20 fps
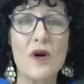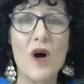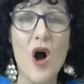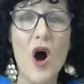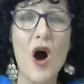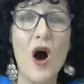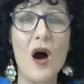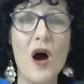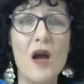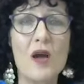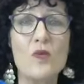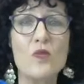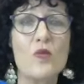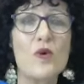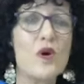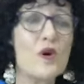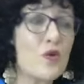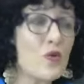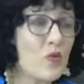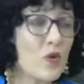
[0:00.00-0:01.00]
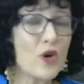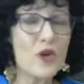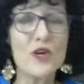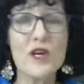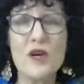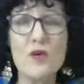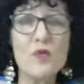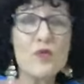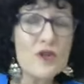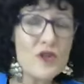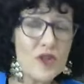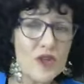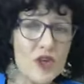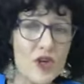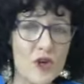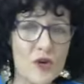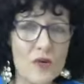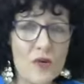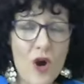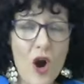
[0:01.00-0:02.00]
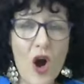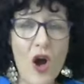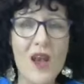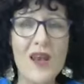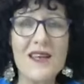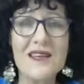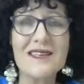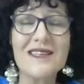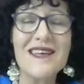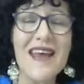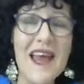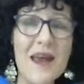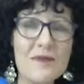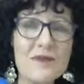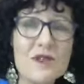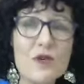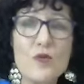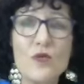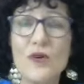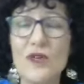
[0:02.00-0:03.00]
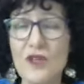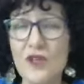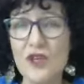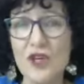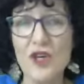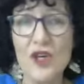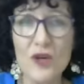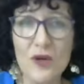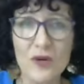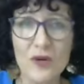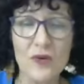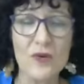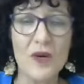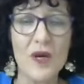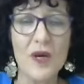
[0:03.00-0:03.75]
I will work in with you. I'll adapt with you.